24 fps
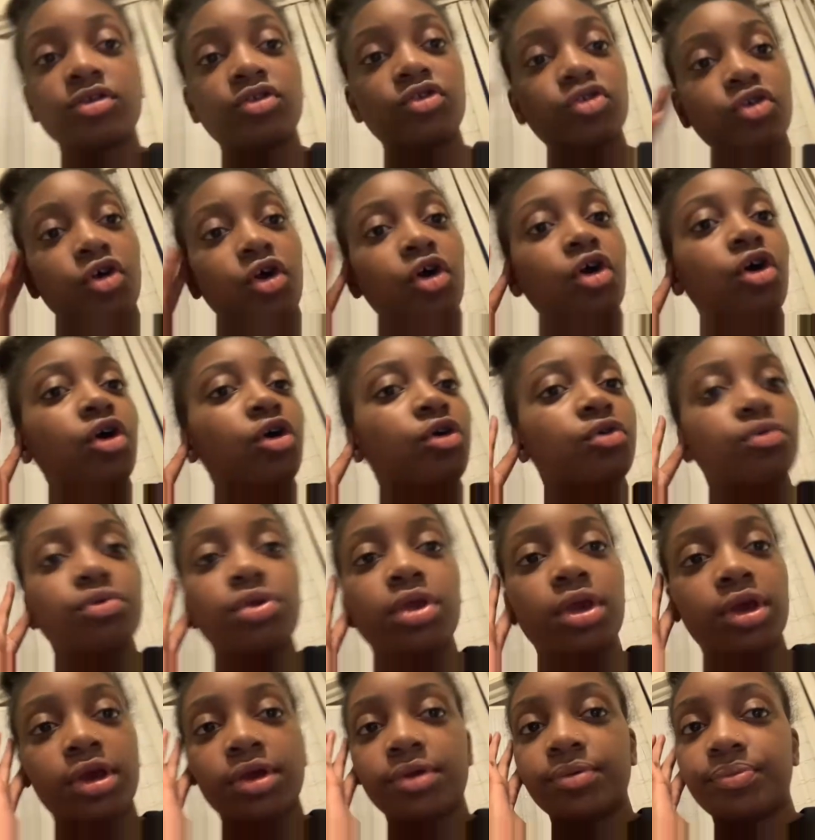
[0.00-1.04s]
So,
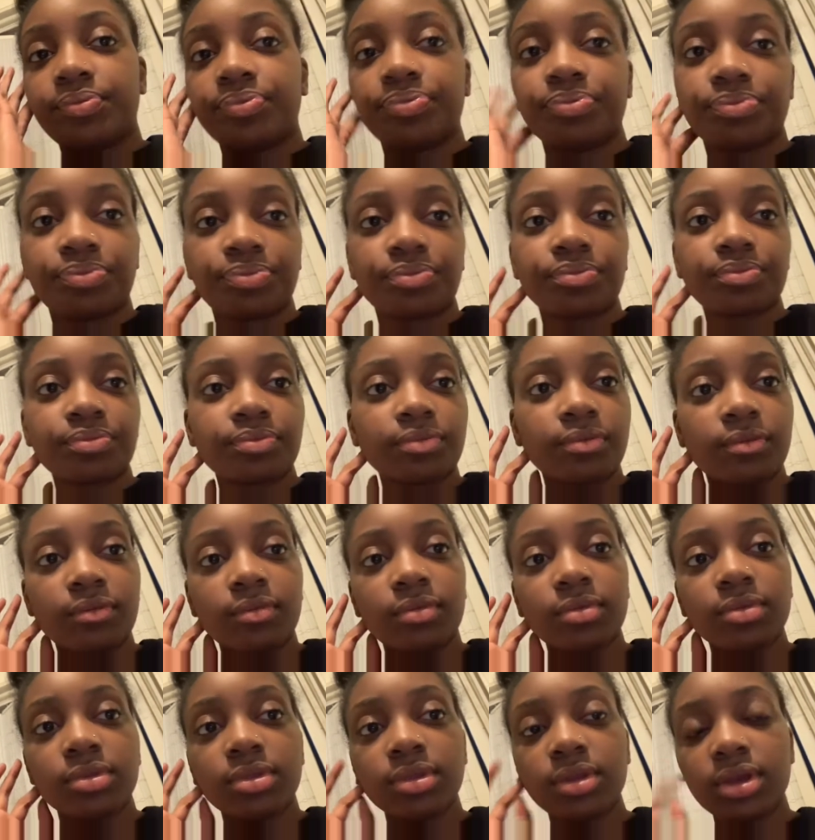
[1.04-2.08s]
yeah.
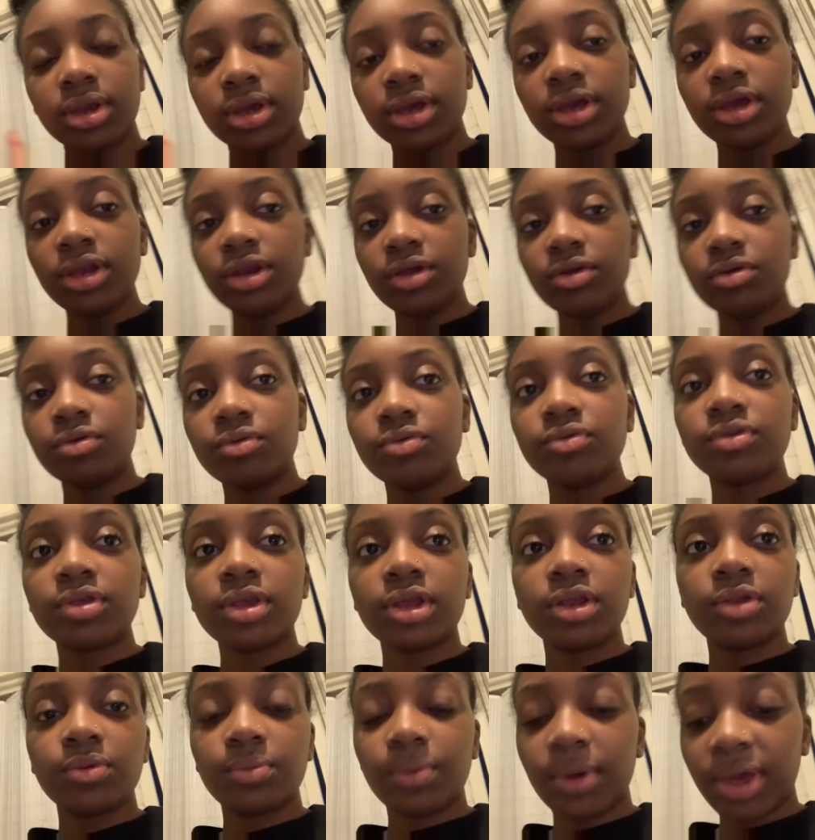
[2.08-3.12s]
Anywho's,
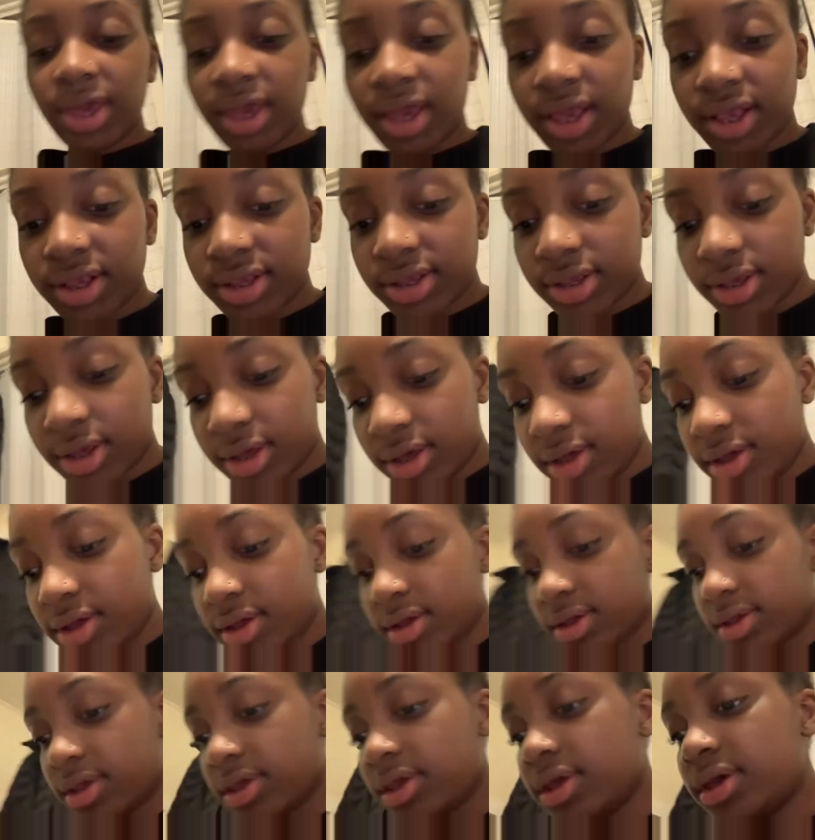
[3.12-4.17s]
anyways.
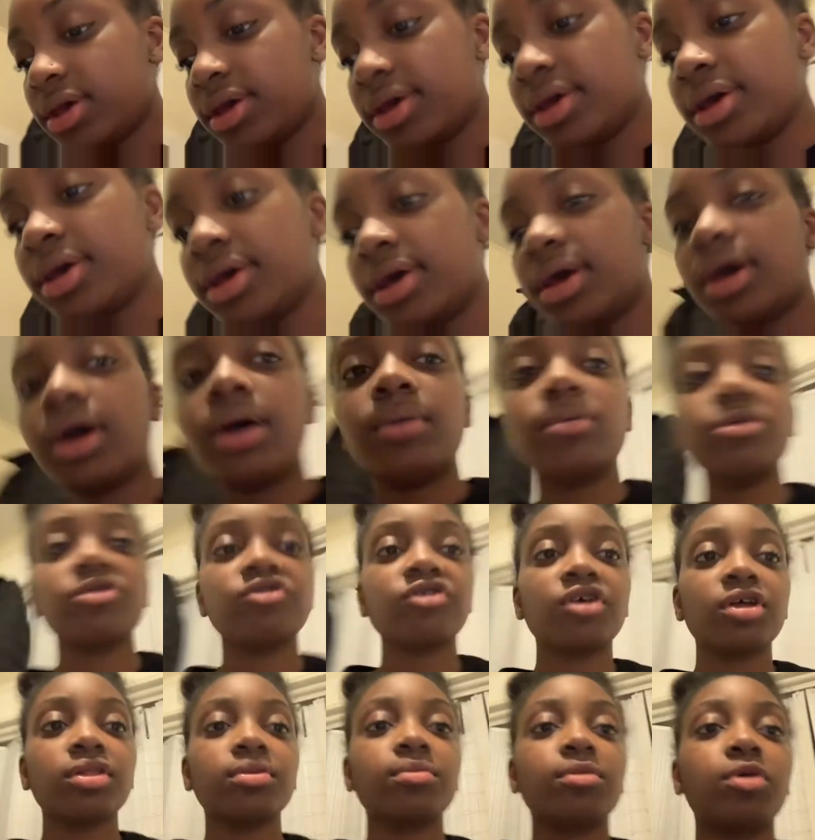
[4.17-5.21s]
Yeah. I'm going to
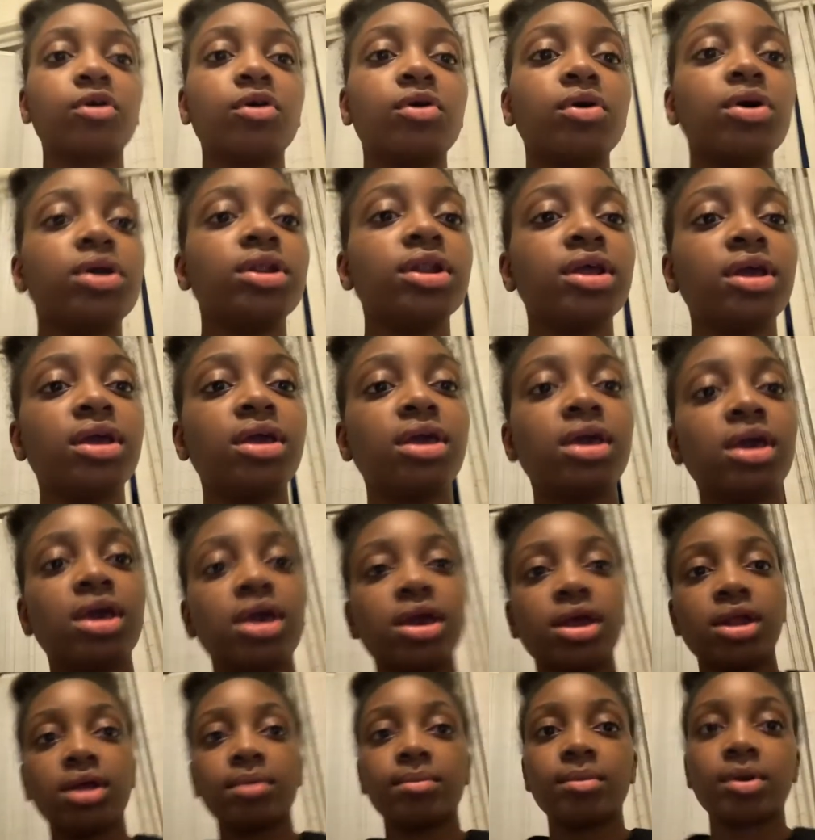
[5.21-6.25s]
try them on,
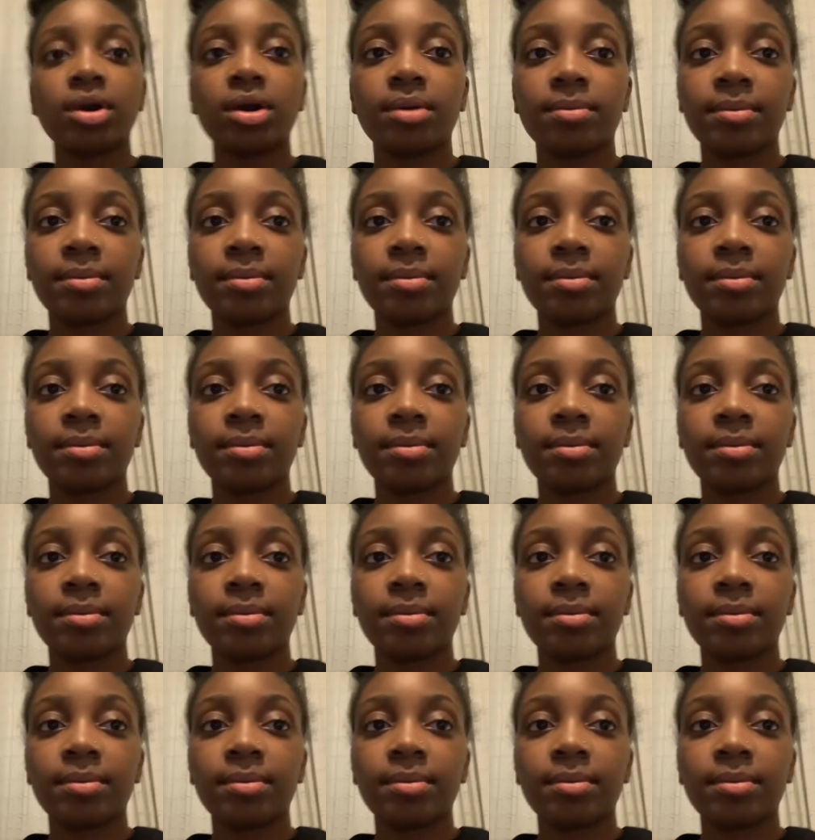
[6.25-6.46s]
and I'm going to come